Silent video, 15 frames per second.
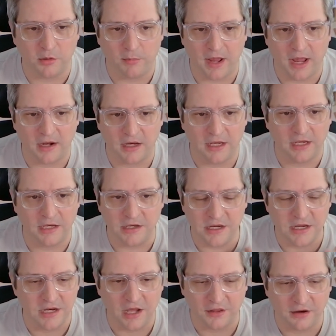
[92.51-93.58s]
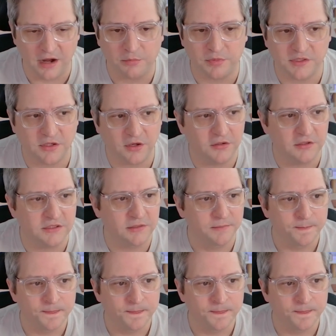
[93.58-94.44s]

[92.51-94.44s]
about in other episodes.